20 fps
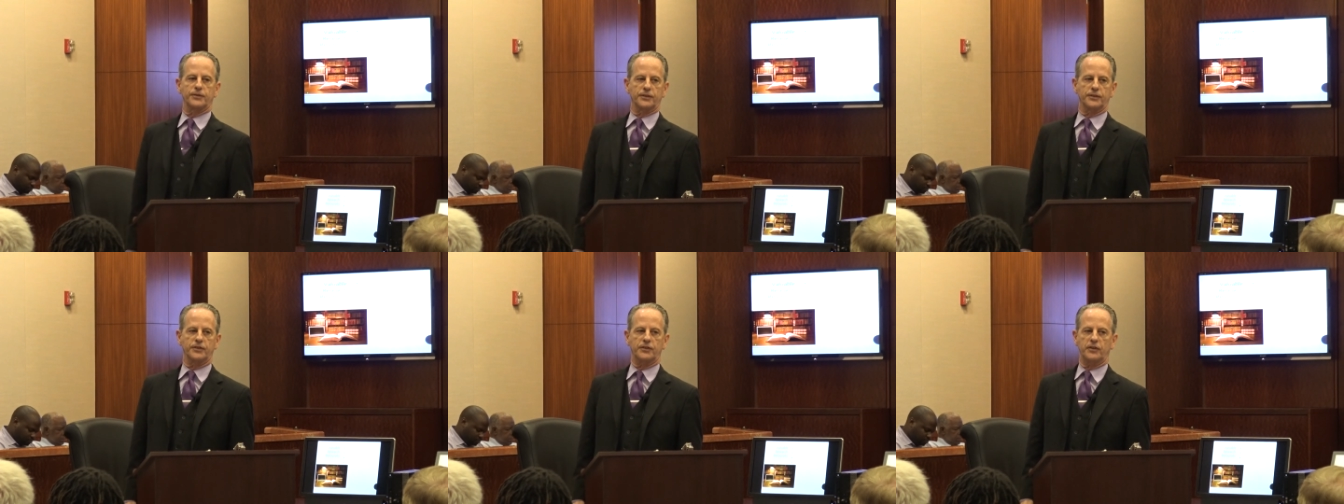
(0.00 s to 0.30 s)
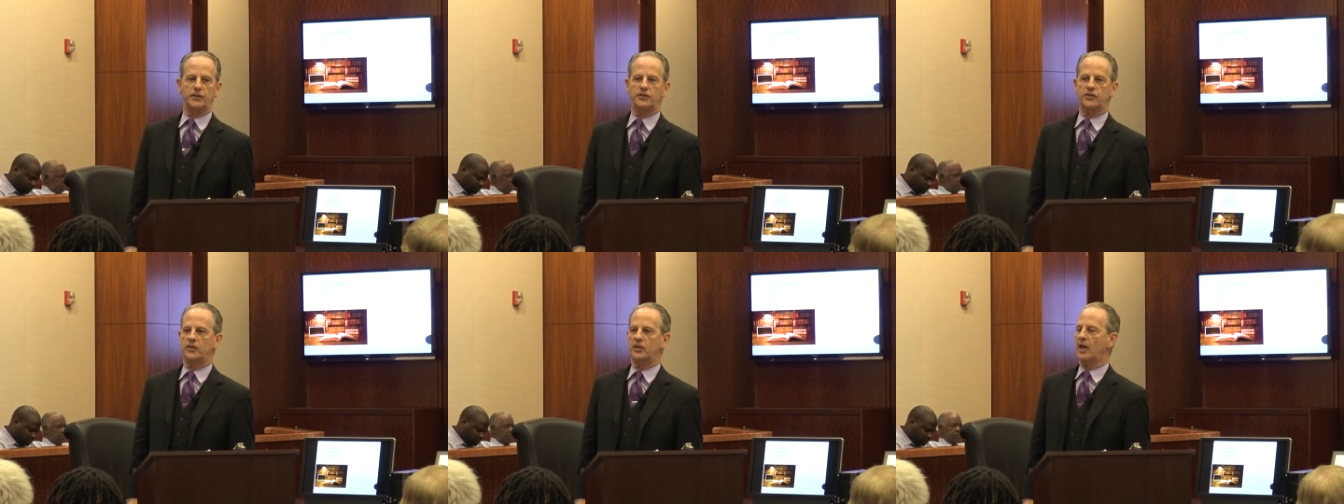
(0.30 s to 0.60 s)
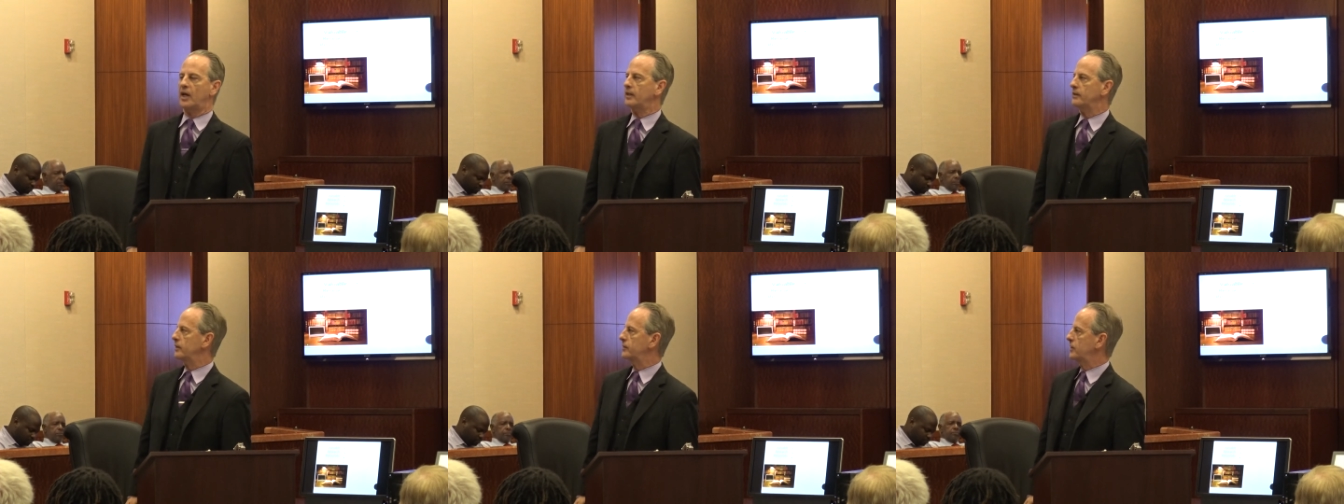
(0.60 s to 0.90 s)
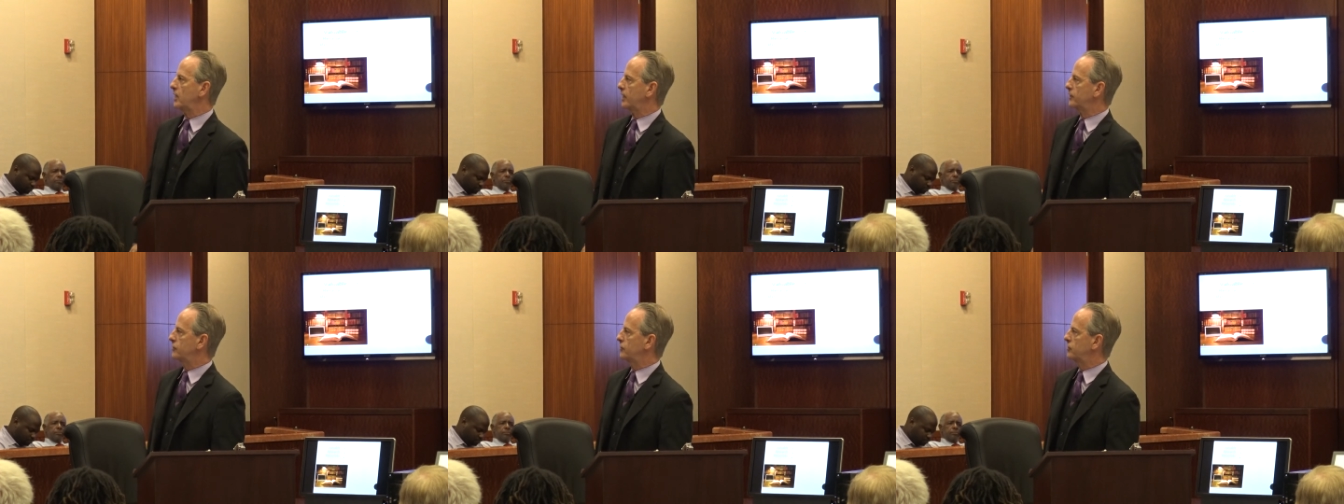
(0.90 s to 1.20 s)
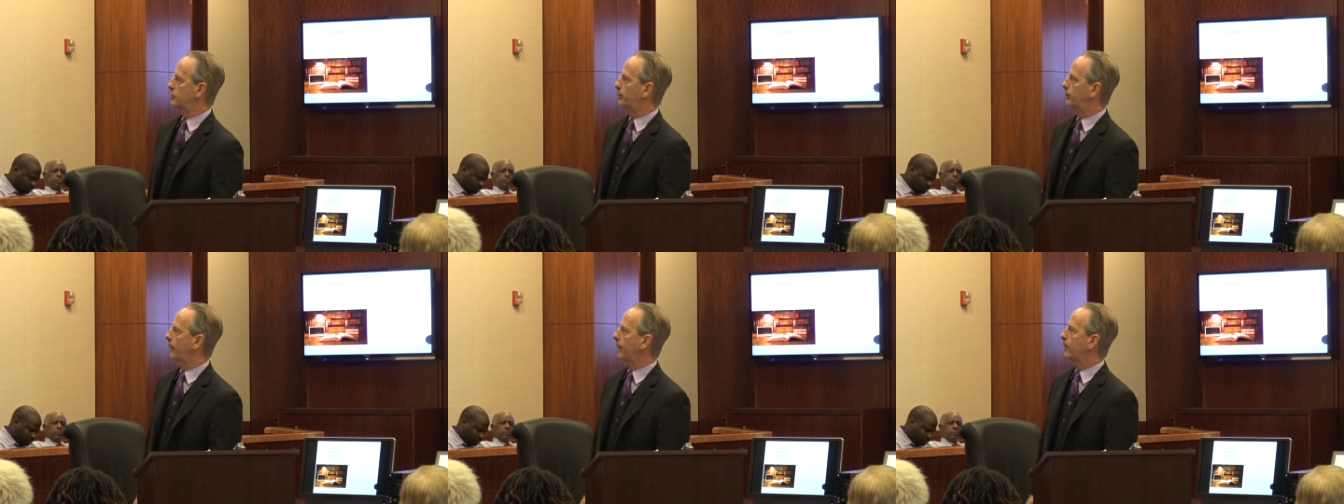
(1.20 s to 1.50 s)
the C C A, and the Texas
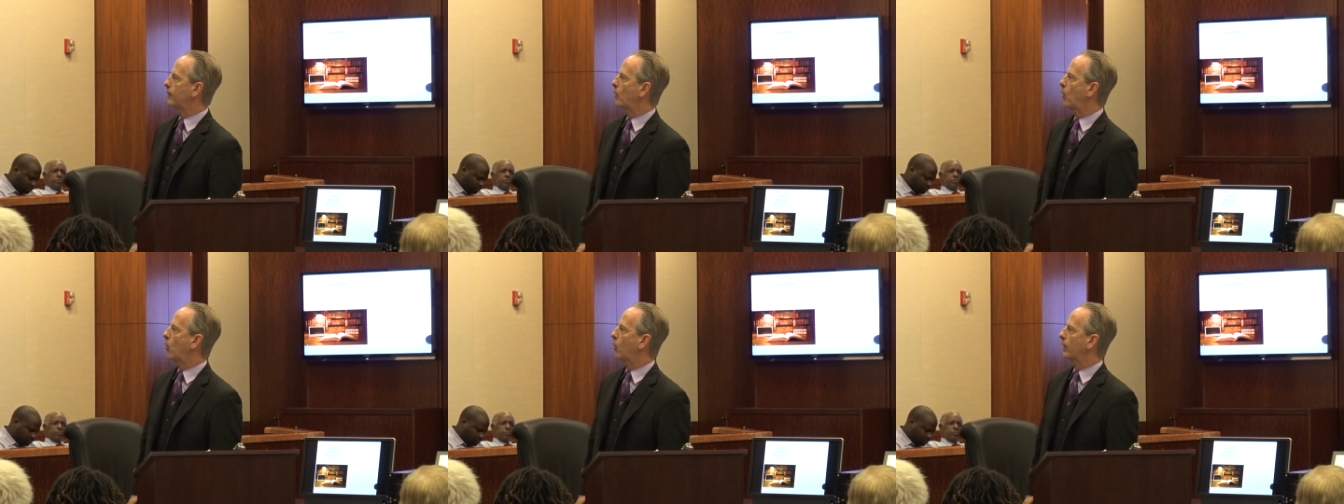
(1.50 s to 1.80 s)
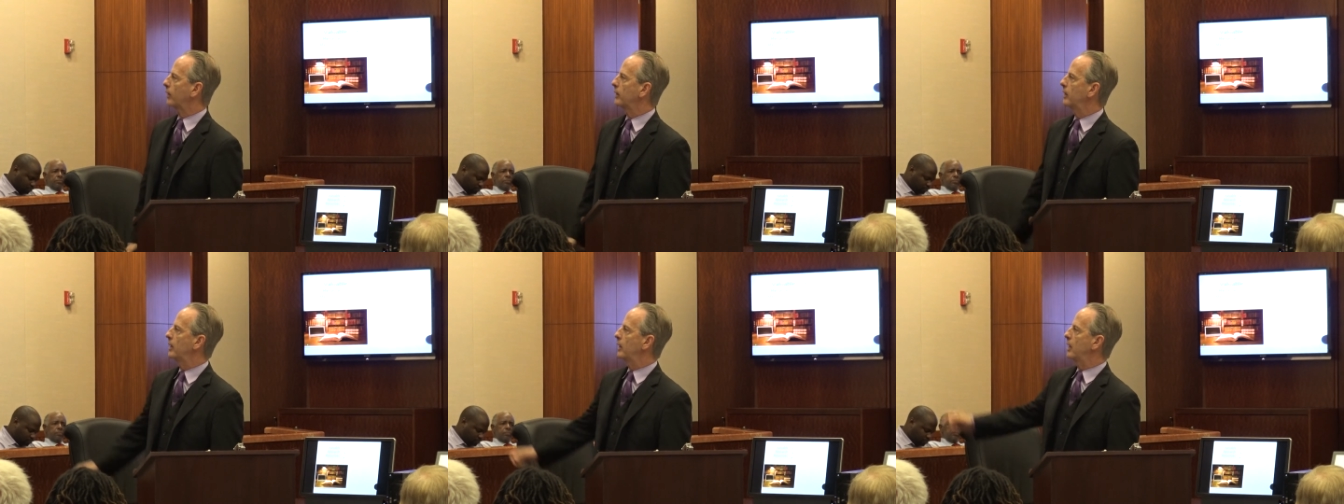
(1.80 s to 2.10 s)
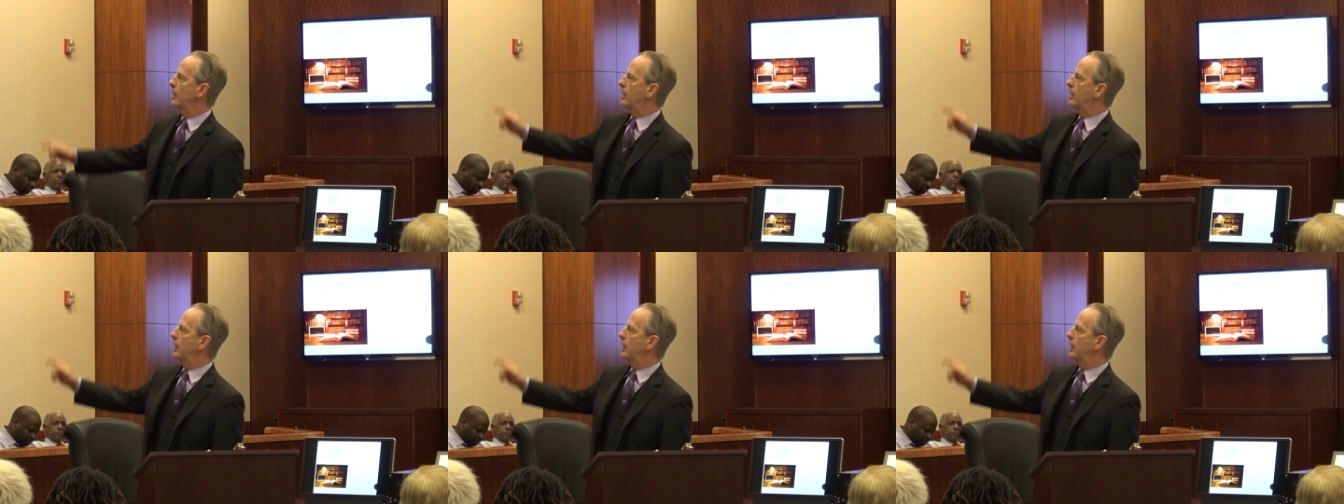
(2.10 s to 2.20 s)
Supreme Court.